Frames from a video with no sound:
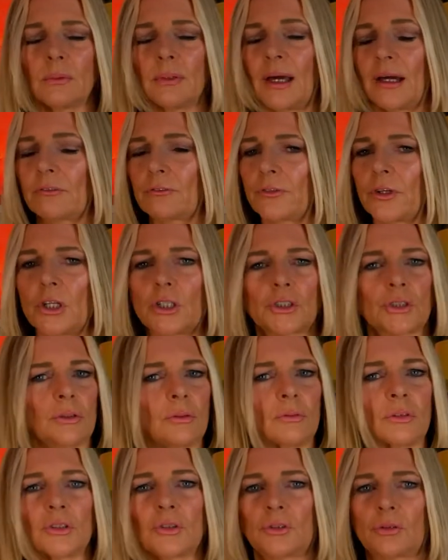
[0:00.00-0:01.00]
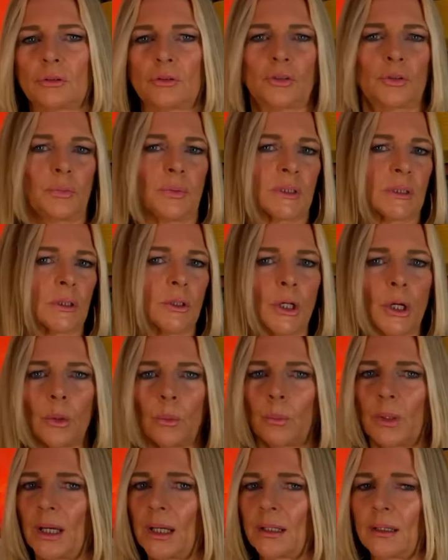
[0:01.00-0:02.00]
At first, she was, no
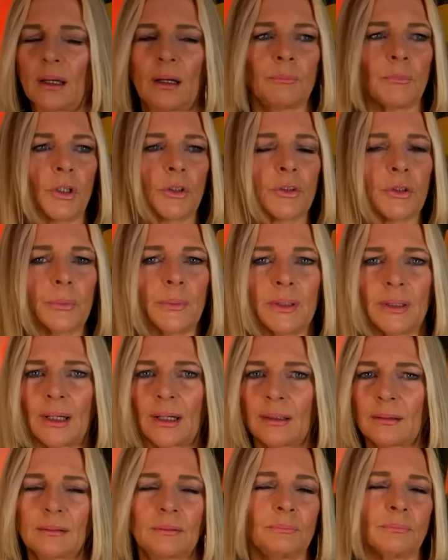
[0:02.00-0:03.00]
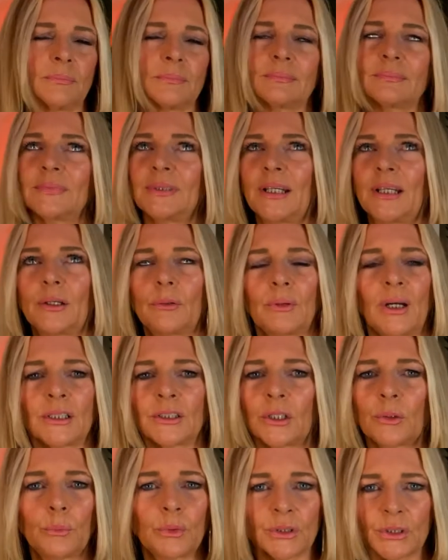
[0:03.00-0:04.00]
way, I'm not doing that, and, you know, I
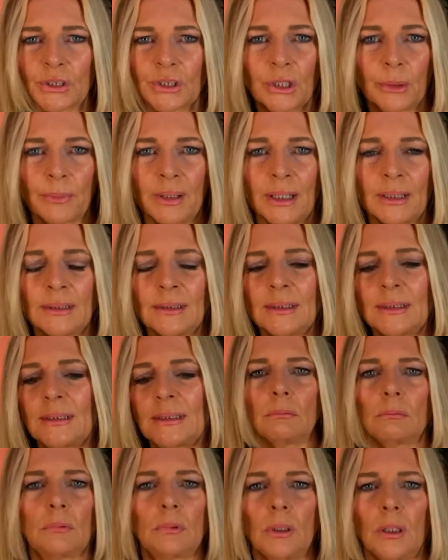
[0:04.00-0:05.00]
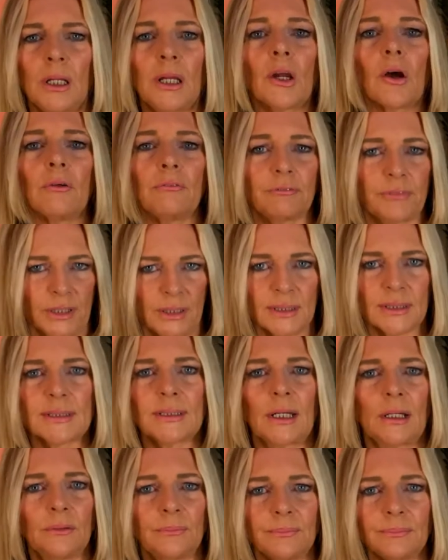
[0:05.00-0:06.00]
don't want to do it. He convinced
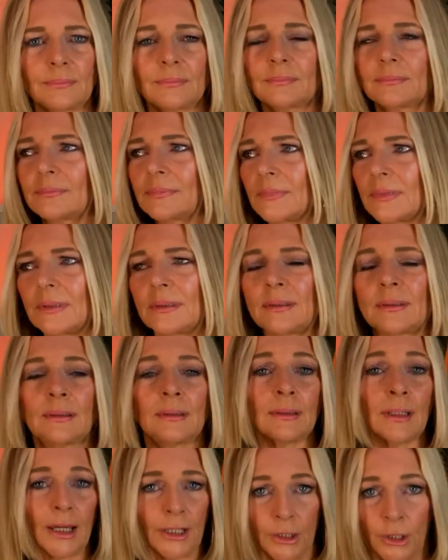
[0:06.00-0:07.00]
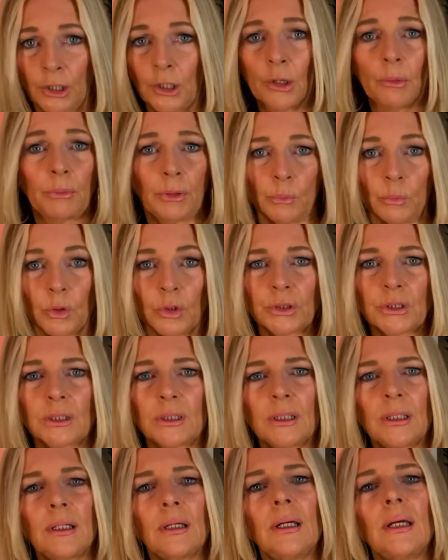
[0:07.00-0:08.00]
her, like you know he would.
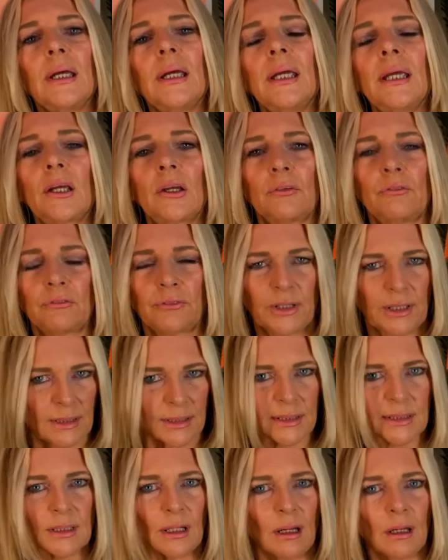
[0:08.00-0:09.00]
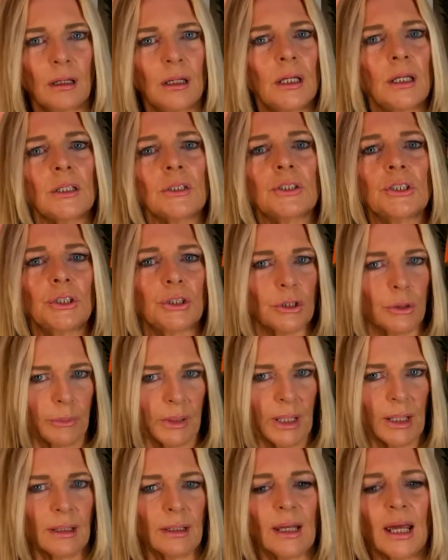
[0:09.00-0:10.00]
He convinced her to do
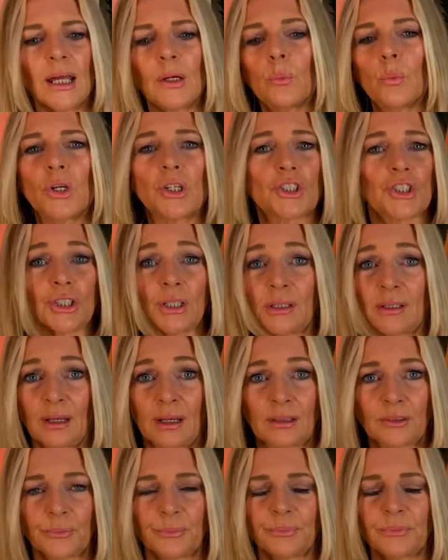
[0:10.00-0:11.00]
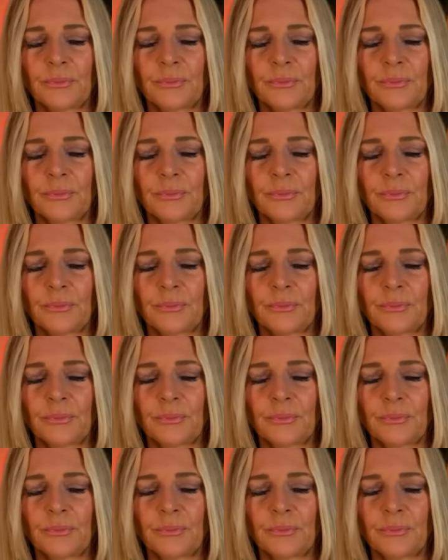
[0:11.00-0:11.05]
it, which she did.